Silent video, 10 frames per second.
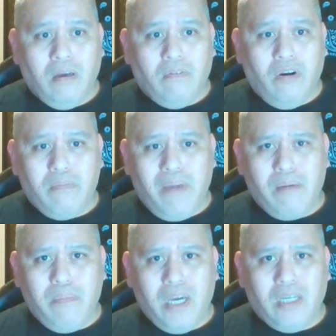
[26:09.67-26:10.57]
Very
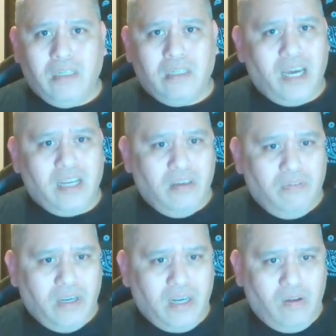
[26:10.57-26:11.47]
mat-based and
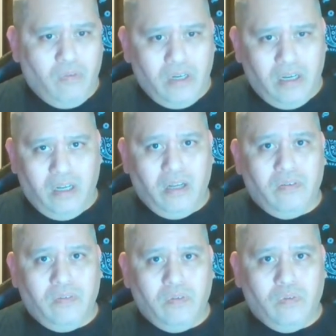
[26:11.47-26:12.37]
scientific. I really
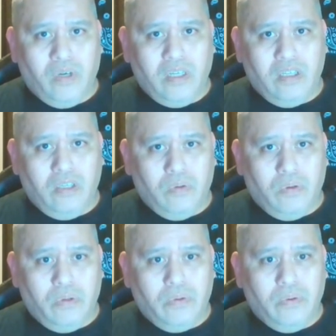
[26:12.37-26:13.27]
loved what these two
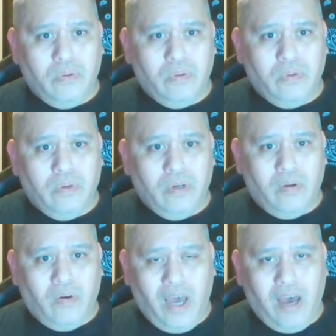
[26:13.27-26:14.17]
do. You
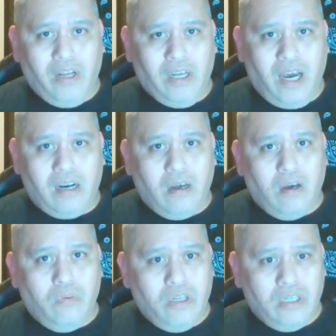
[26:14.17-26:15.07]
know, how they got it
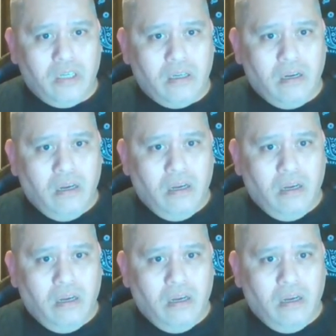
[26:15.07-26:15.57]
on with each other.